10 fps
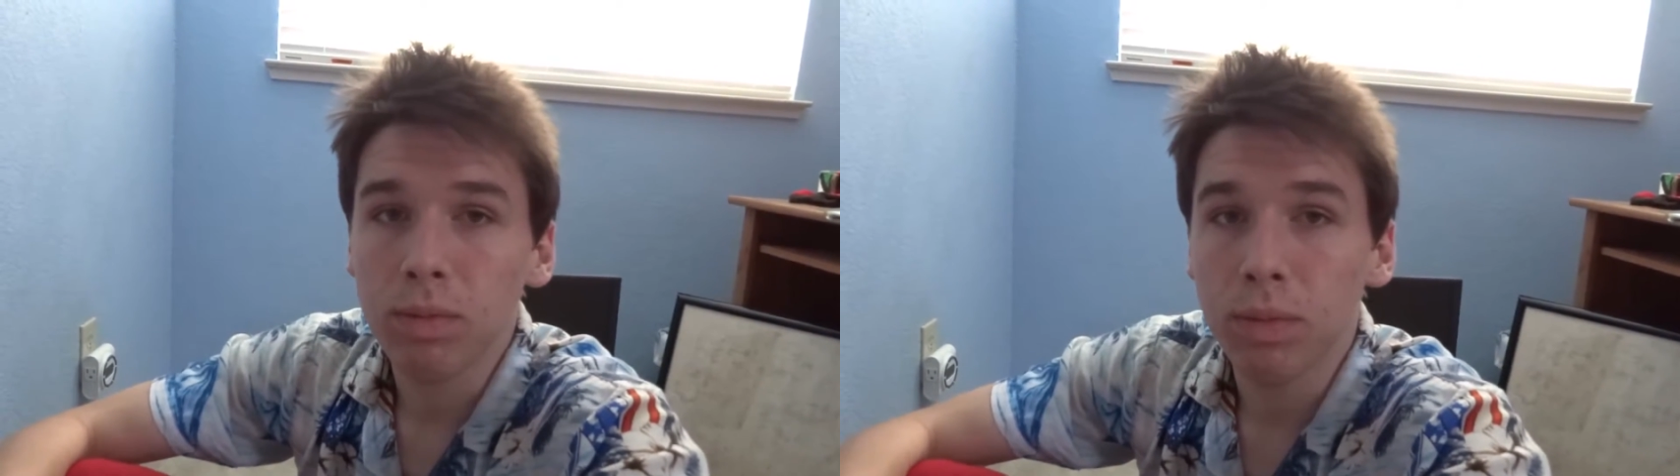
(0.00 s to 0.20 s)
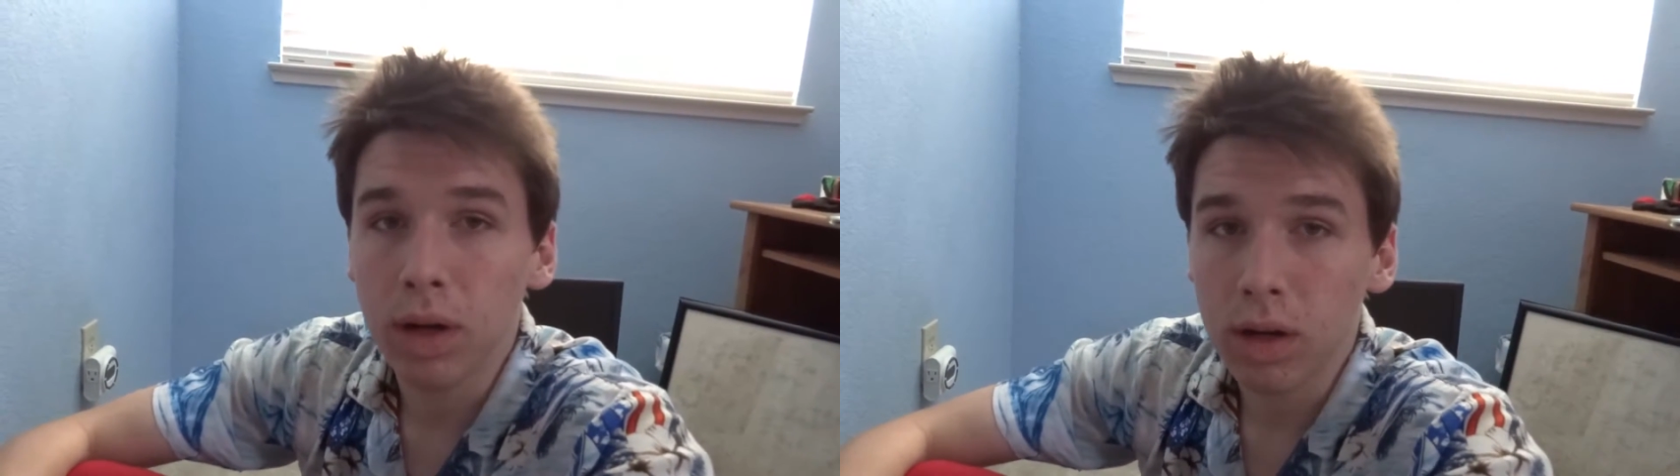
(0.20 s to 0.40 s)

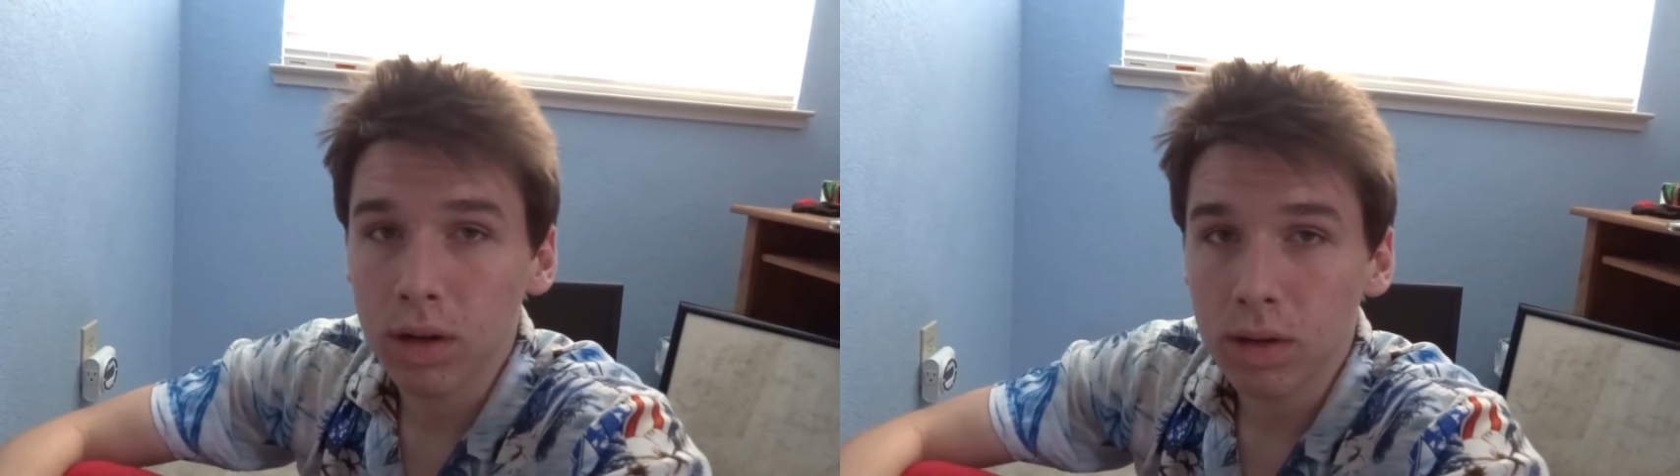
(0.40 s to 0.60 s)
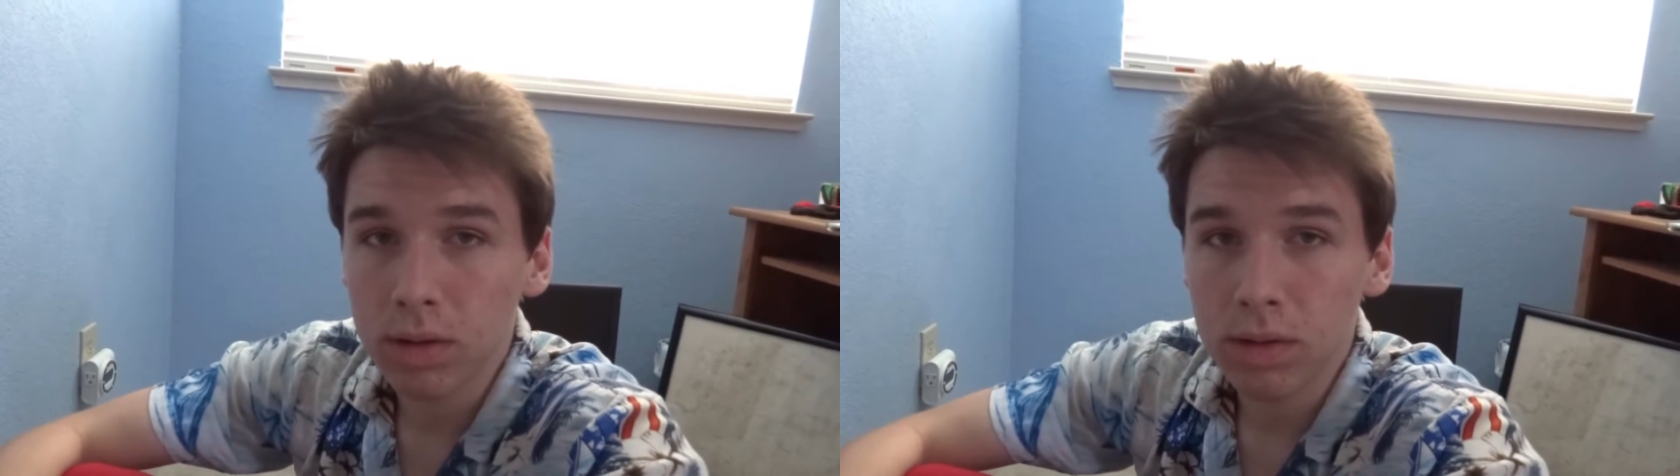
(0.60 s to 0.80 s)

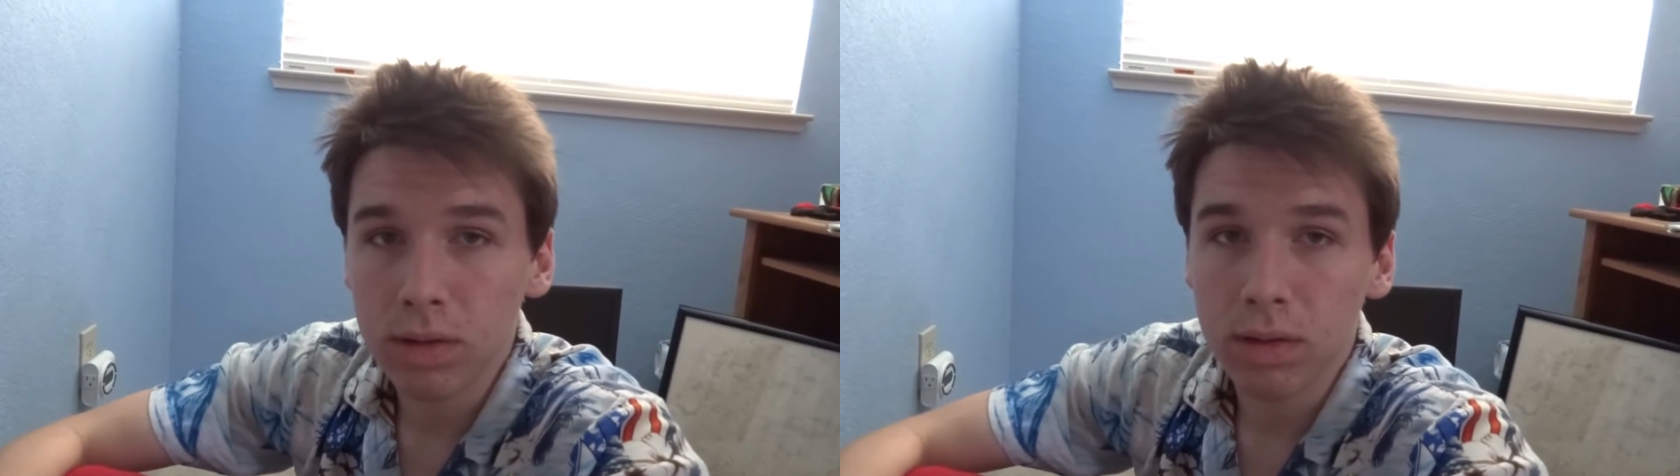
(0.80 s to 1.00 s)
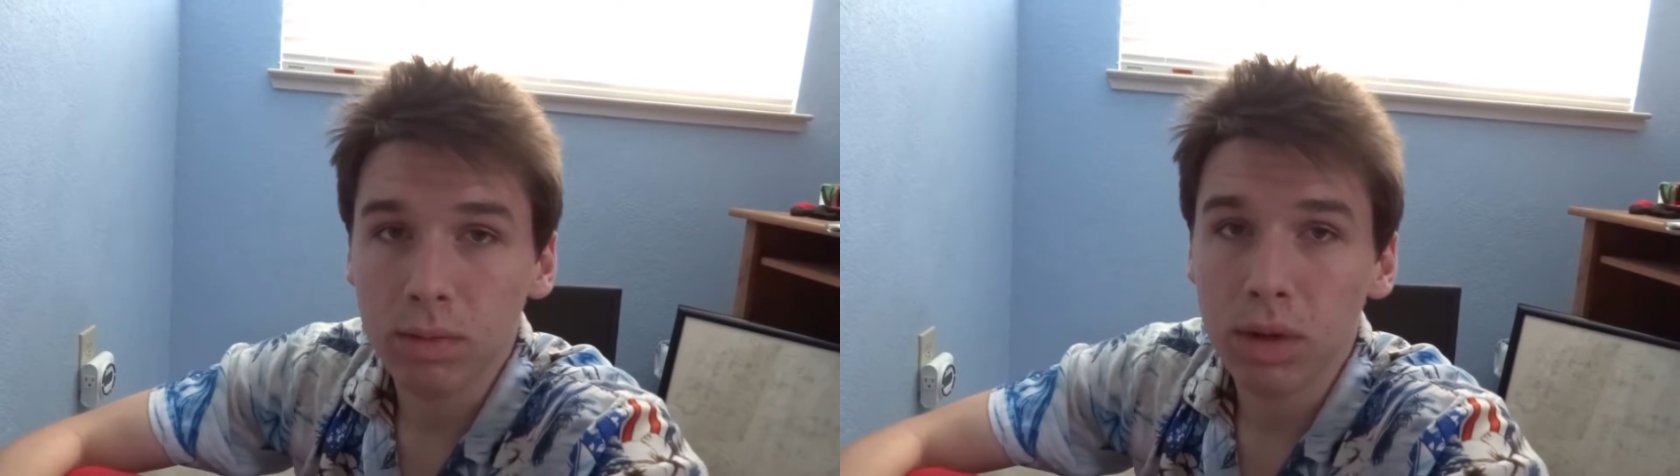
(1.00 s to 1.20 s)

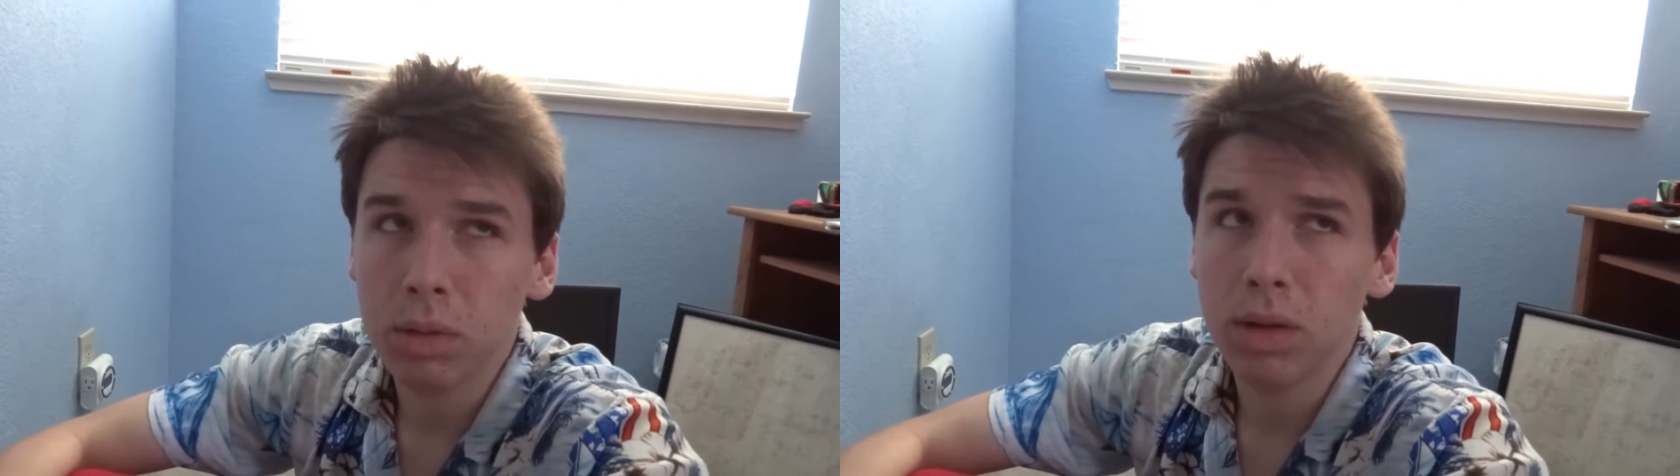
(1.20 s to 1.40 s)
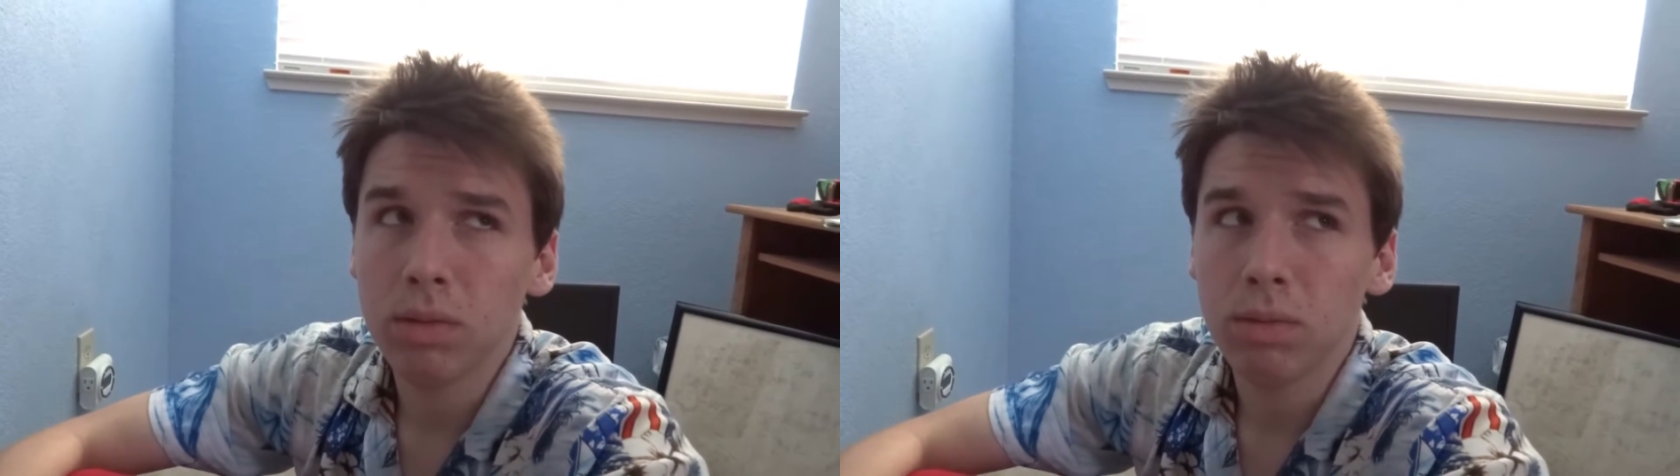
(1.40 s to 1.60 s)
bars,
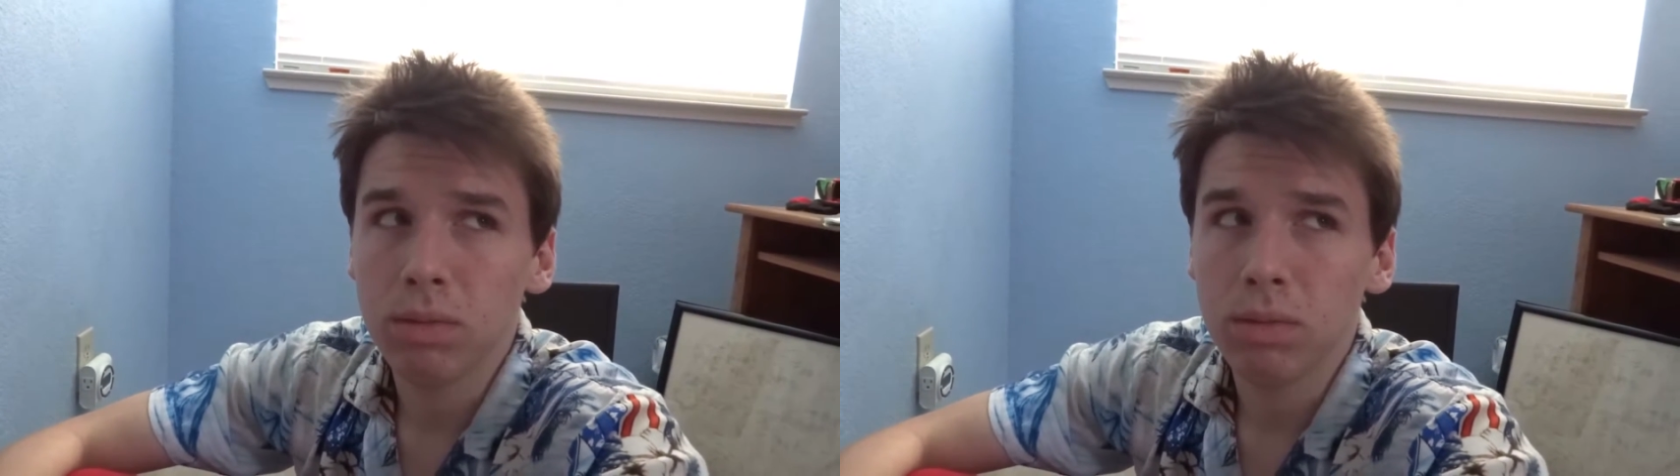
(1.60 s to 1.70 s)
maybe